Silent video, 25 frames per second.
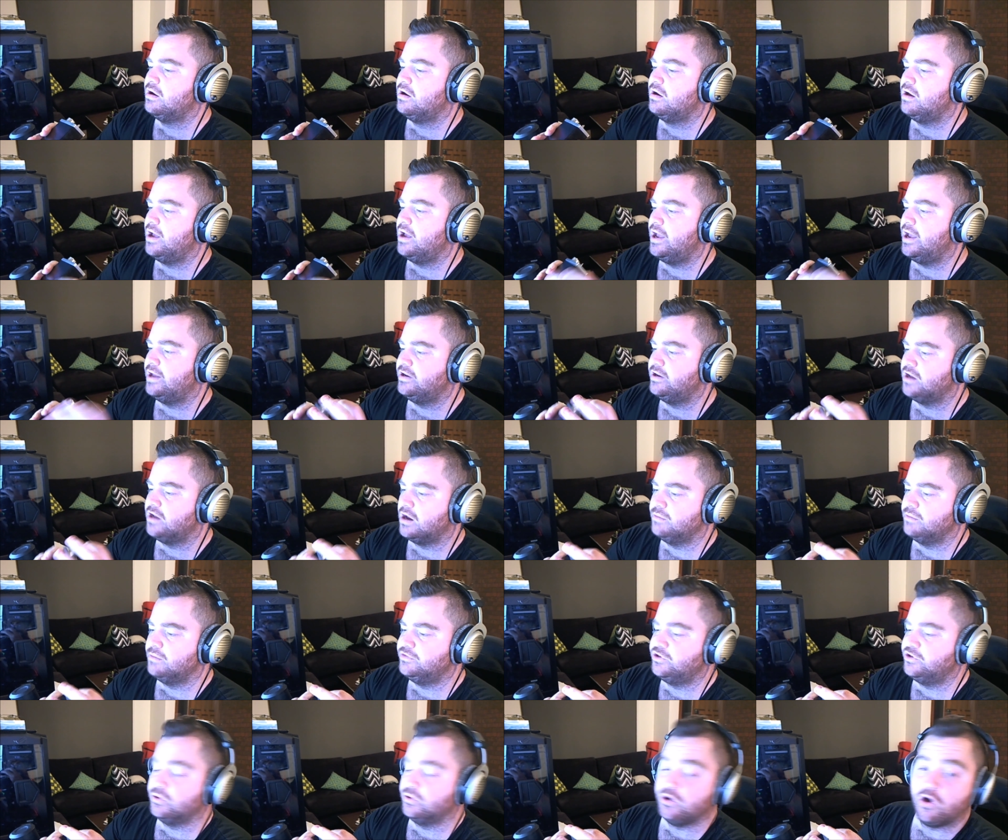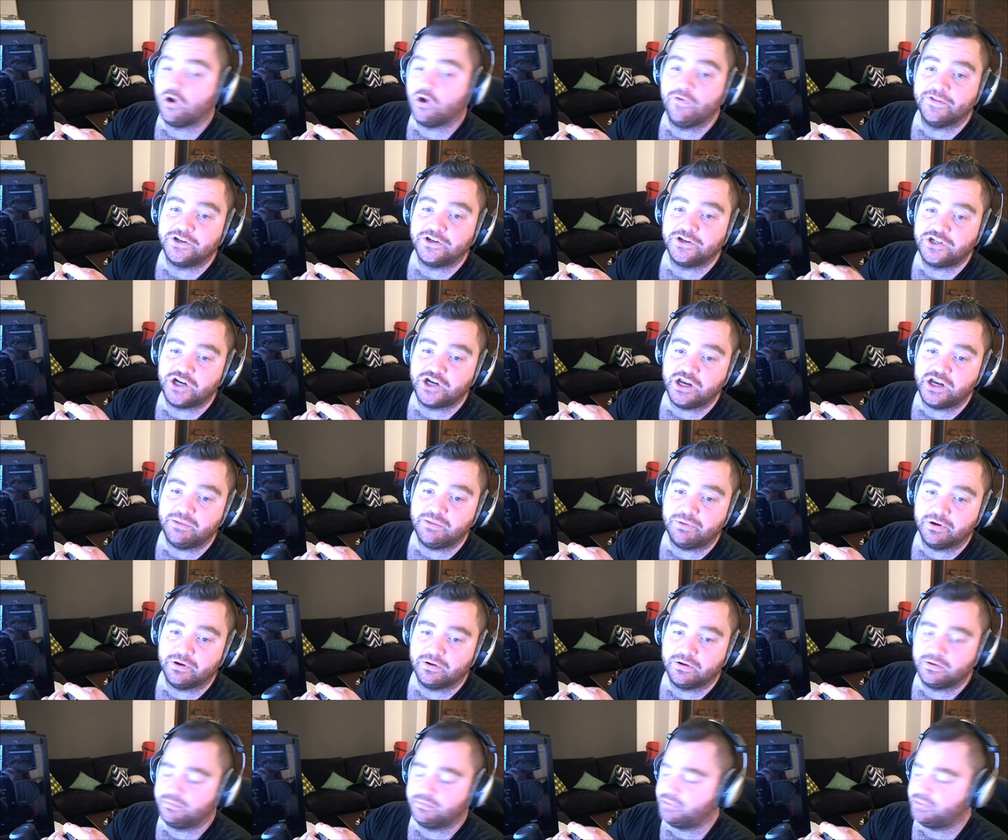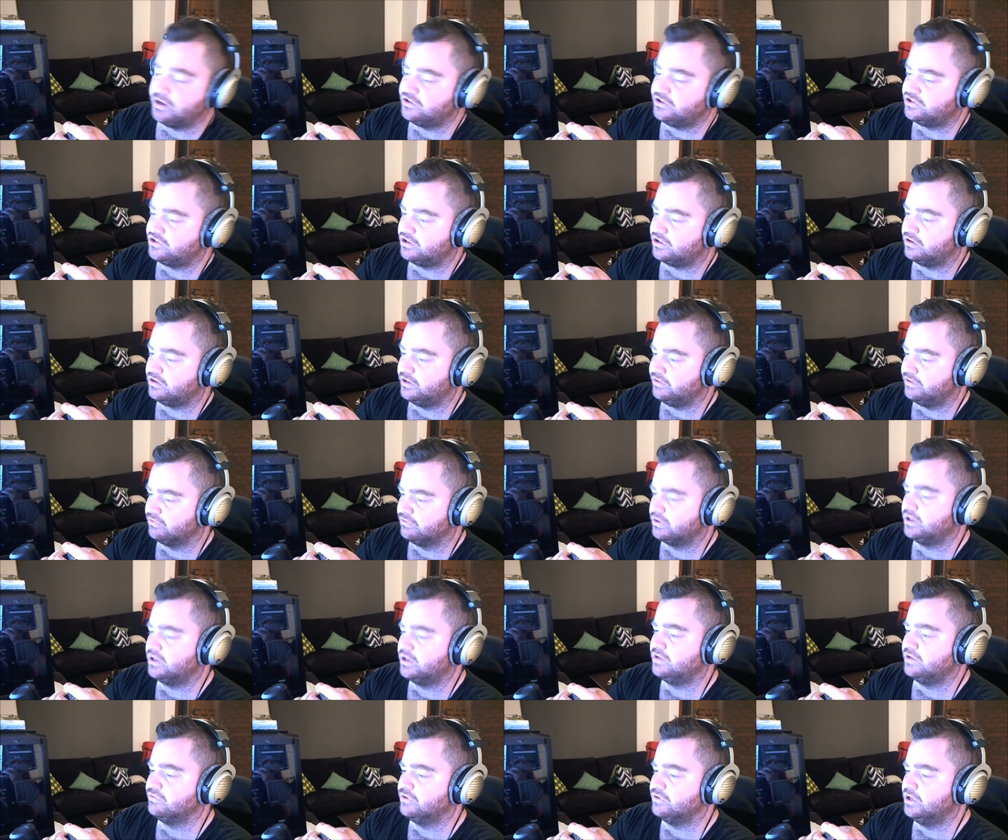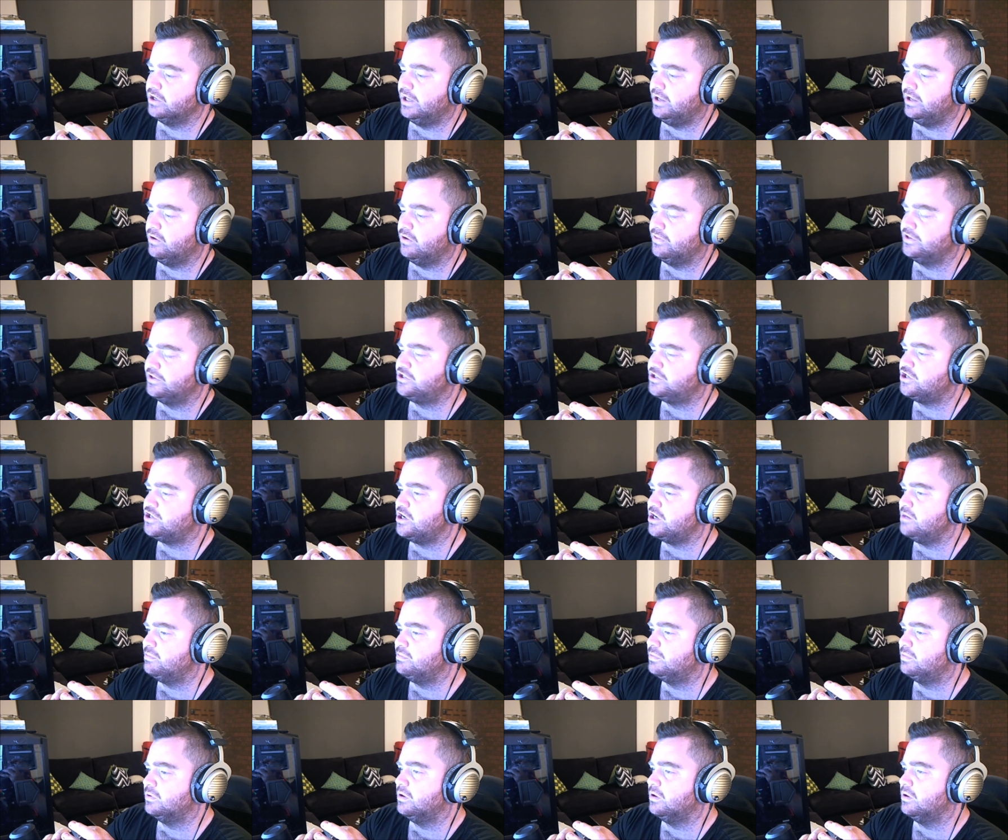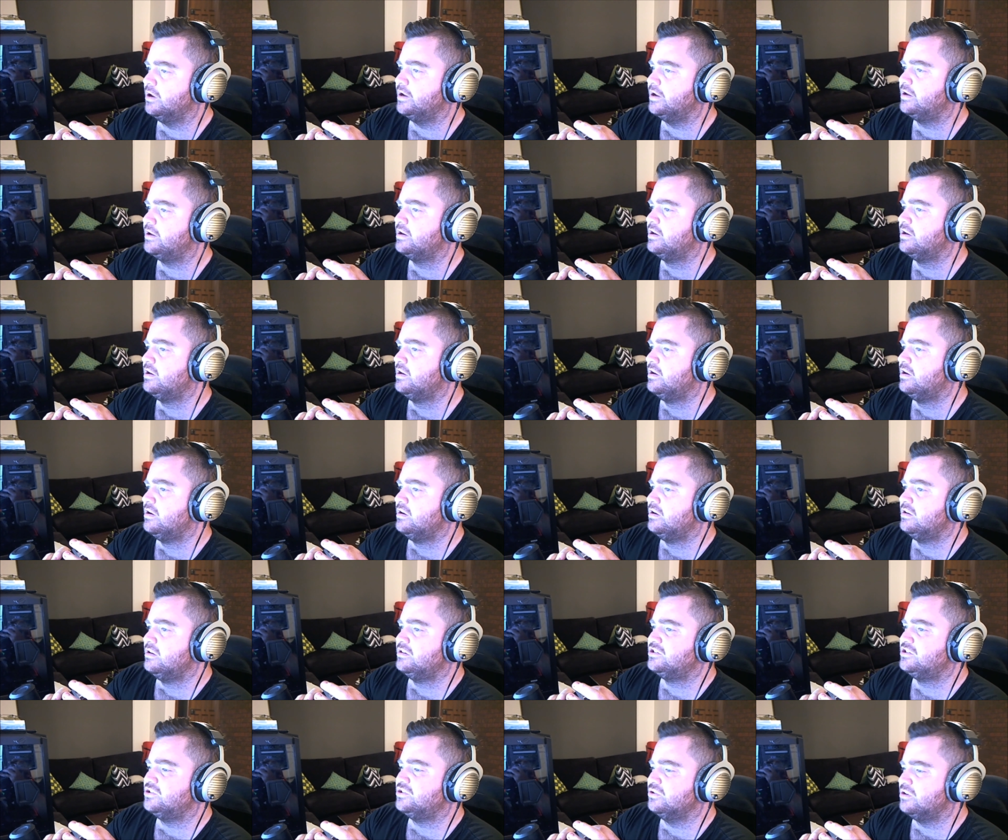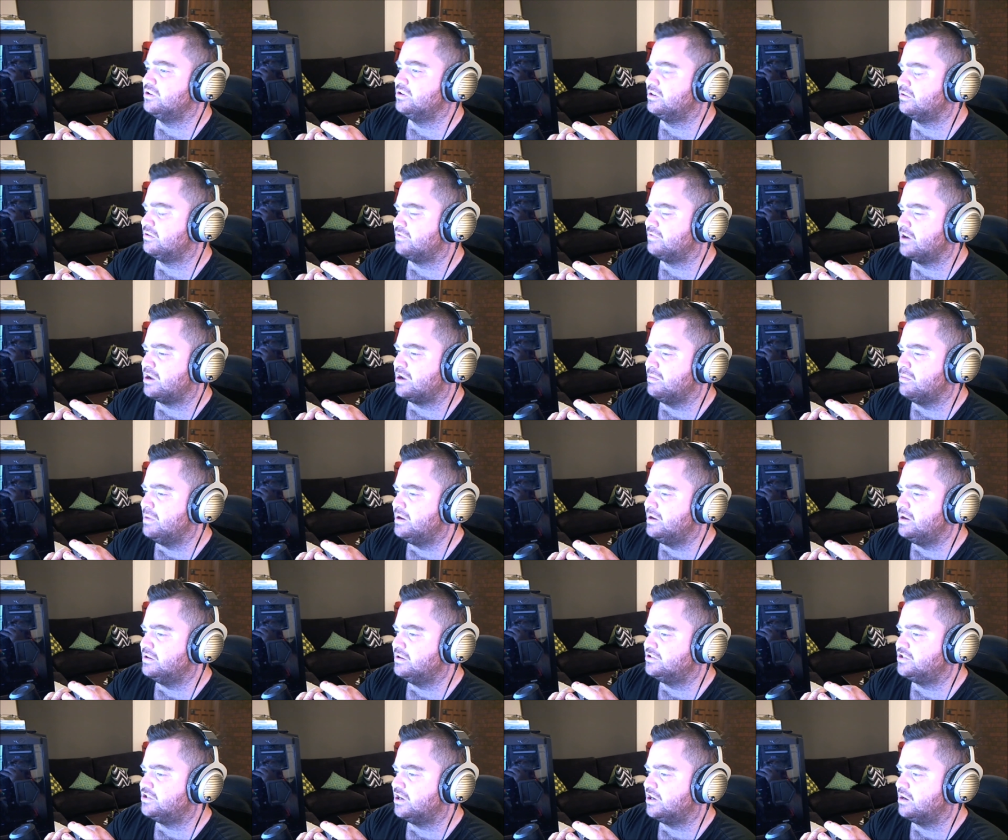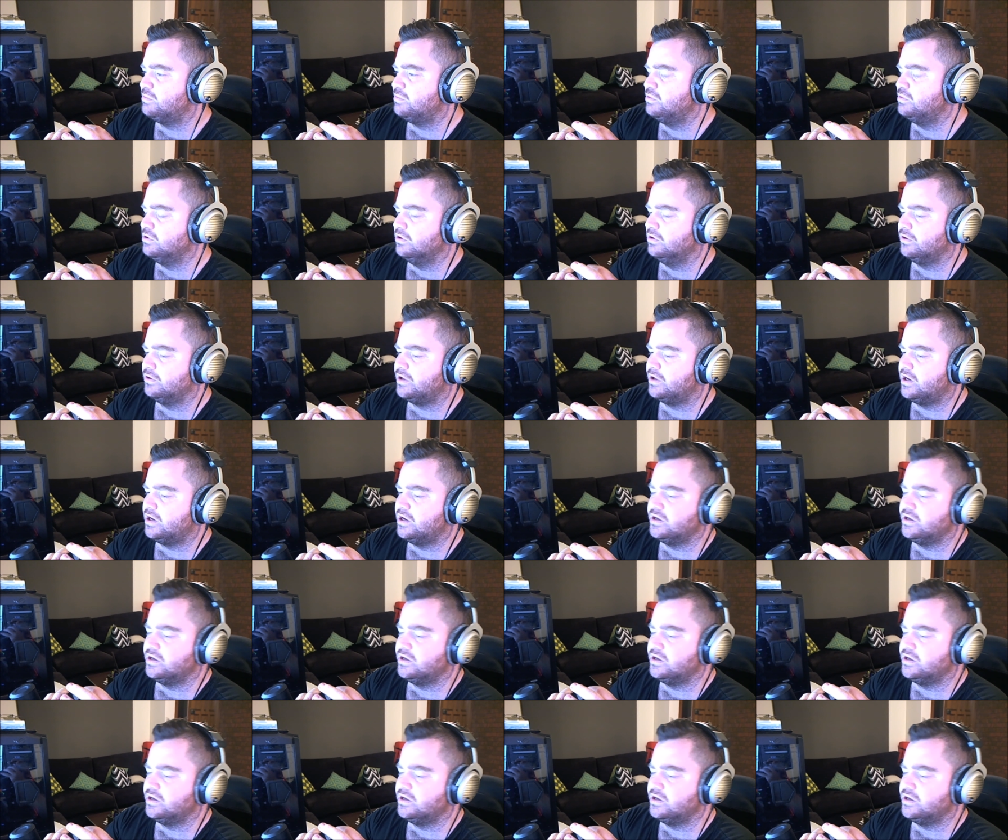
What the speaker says: and do it on the cheap, basically, really on the cheap. Like, sort of the recommended setup we're looking at: